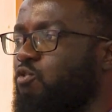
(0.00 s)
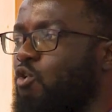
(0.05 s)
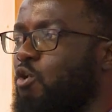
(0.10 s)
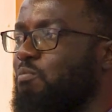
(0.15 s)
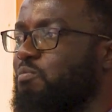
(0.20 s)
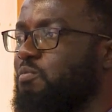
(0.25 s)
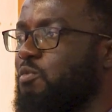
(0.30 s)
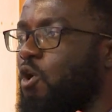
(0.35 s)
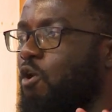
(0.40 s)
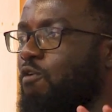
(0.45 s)
in
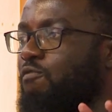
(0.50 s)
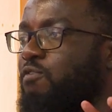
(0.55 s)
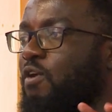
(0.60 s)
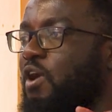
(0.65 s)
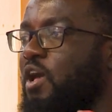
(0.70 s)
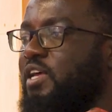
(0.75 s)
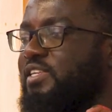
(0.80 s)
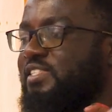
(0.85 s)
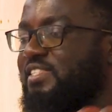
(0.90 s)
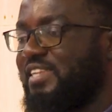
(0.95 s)
form
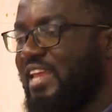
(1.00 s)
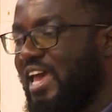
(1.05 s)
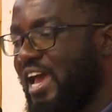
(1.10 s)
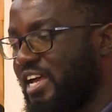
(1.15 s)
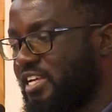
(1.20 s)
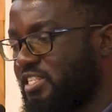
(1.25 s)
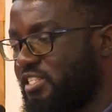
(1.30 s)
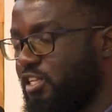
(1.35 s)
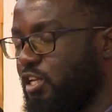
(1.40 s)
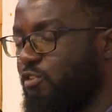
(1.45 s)
of
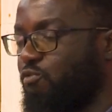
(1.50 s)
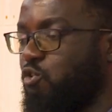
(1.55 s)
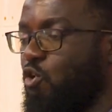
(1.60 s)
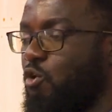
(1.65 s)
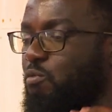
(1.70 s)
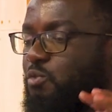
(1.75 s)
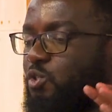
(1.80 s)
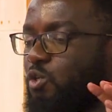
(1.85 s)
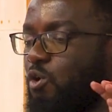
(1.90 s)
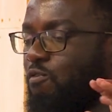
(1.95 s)
snacks, in
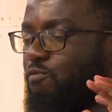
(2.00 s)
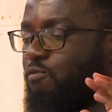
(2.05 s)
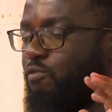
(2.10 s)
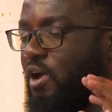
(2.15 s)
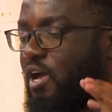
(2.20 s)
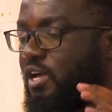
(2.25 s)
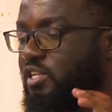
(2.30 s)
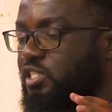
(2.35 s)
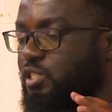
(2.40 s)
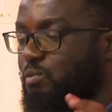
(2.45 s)
forms
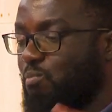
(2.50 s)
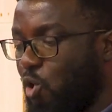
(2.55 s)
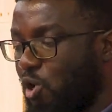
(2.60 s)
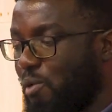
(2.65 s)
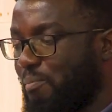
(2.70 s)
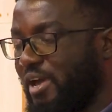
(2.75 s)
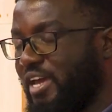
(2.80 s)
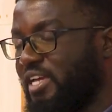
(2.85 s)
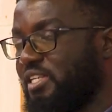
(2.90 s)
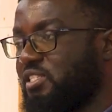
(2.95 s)
of
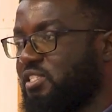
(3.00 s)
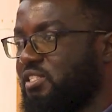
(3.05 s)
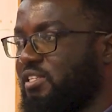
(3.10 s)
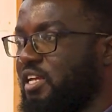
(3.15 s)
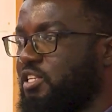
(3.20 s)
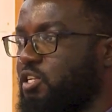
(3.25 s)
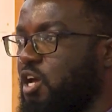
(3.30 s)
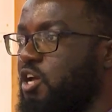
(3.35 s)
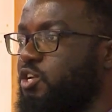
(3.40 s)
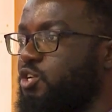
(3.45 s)
small bites
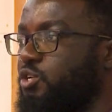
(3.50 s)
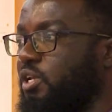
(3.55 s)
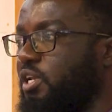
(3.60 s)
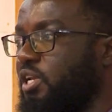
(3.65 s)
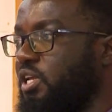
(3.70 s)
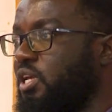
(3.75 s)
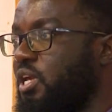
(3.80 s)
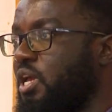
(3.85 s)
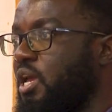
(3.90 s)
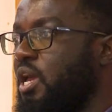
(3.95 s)
that aren't
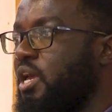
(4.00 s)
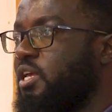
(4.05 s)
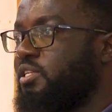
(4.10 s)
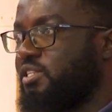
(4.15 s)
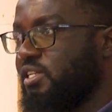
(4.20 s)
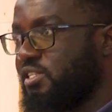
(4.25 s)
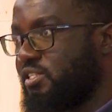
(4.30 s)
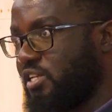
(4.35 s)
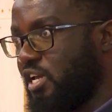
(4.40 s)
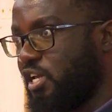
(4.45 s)
really
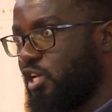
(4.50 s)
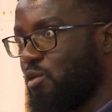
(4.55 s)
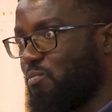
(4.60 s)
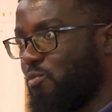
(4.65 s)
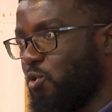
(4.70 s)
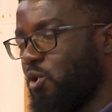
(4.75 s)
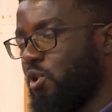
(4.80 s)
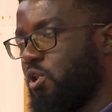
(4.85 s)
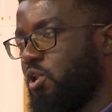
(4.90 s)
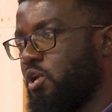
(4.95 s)

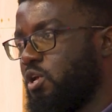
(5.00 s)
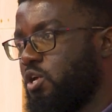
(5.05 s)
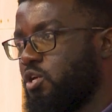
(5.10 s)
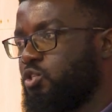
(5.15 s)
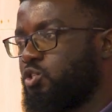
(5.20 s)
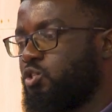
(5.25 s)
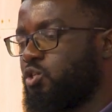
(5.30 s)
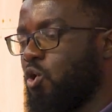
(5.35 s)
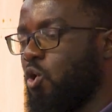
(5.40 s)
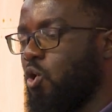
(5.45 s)
sustainable.
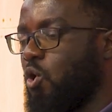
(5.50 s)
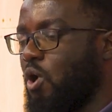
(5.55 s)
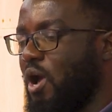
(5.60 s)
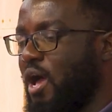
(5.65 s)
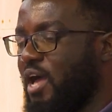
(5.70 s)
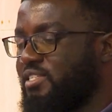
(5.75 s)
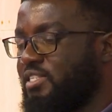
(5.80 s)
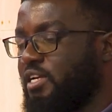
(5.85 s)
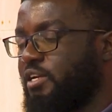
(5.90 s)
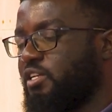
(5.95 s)
So
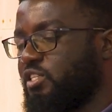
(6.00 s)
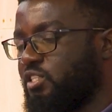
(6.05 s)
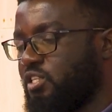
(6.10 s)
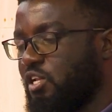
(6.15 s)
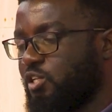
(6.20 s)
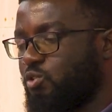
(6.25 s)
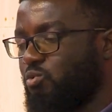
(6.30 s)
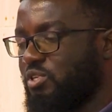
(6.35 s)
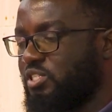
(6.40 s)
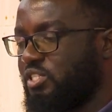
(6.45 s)
as a
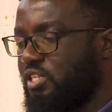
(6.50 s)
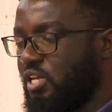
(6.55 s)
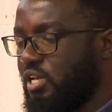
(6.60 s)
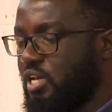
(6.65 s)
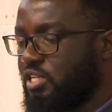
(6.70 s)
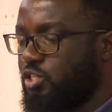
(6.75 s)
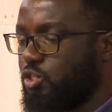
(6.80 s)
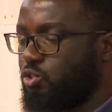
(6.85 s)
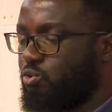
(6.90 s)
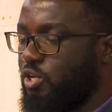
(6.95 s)
result, we're
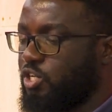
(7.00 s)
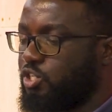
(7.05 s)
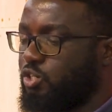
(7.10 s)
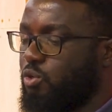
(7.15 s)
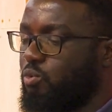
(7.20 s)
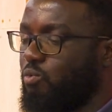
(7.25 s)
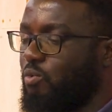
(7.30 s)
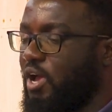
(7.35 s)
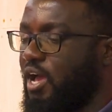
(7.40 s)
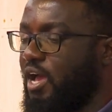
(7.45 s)
seeing a
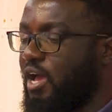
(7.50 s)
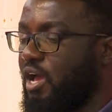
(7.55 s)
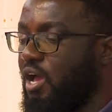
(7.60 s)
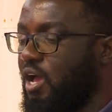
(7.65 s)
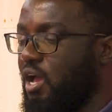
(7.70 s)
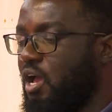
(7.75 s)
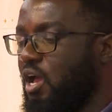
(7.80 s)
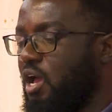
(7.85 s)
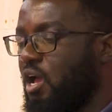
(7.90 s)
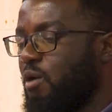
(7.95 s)
situation where
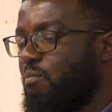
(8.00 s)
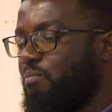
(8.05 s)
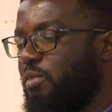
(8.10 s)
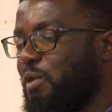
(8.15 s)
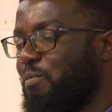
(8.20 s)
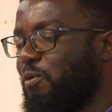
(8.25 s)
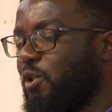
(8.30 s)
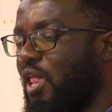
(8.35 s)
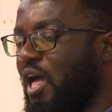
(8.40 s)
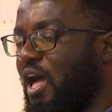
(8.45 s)

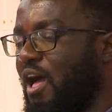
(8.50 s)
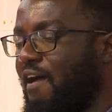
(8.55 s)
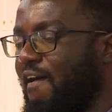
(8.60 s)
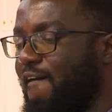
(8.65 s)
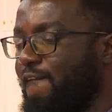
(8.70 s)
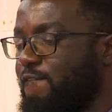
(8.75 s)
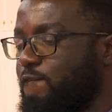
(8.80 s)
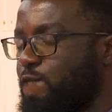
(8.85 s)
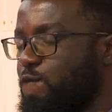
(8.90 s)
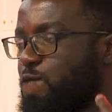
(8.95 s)
people
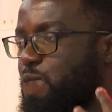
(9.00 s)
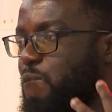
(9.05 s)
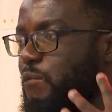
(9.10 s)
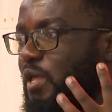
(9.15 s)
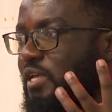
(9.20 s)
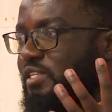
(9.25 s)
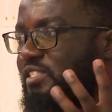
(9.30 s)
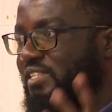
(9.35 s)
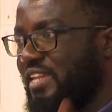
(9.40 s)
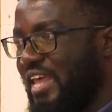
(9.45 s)
are
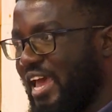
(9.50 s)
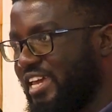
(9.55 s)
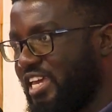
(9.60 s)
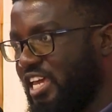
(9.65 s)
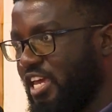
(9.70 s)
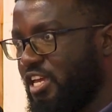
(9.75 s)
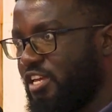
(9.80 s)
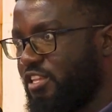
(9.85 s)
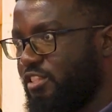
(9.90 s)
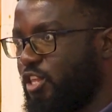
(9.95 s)

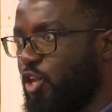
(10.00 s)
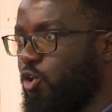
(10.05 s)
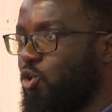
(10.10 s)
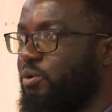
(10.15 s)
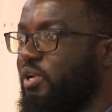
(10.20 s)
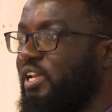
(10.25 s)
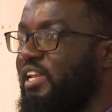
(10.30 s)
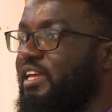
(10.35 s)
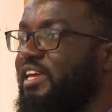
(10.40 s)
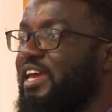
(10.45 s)
snacking, they're
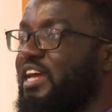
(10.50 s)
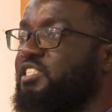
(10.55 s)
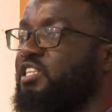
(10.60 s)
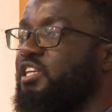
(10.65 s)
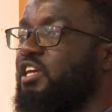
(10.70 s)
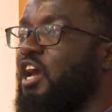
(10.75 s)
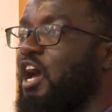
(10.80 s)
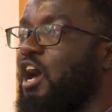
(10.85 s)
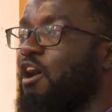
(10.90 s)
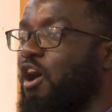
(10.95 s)
not really
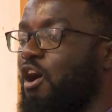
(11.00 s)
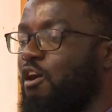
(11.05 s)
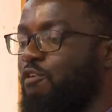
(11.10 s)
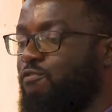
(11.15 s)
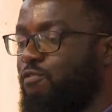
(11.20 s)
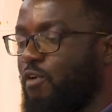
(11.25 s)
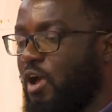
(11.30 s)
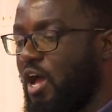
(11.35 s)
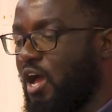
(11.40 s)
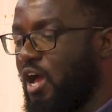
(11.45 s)
getting
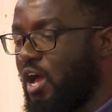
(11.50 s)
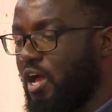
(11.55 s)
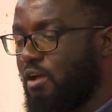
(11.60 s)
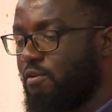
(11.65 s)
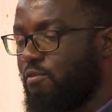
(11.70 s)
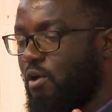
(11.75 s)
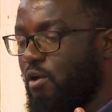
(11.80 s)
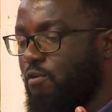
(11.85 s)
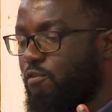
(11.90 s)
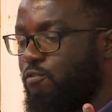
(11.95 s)

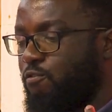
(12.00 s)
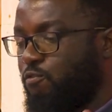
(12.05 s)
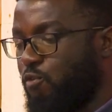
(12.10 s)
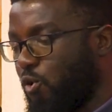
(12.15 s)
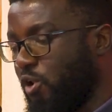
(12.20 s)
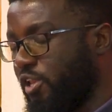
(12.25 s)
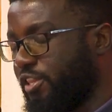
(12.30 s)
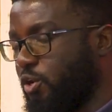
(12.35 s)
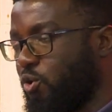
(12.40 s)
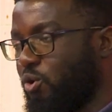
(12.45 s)

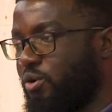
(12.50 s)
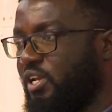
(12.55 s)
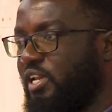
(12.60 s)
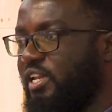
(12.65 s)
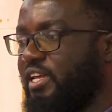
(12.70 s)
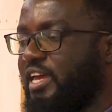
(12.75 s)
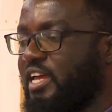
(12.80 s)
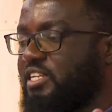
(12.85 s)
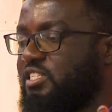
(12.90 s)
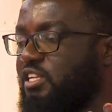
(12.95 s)
full, they're not
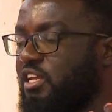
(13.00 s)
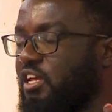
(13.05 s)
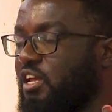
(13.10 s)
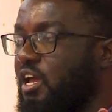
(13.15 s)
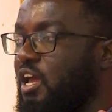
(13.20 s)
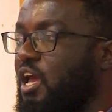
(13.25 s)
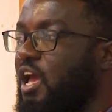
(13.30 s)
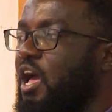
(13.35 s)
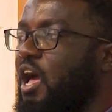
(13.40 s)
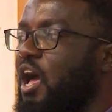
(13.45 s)
really getting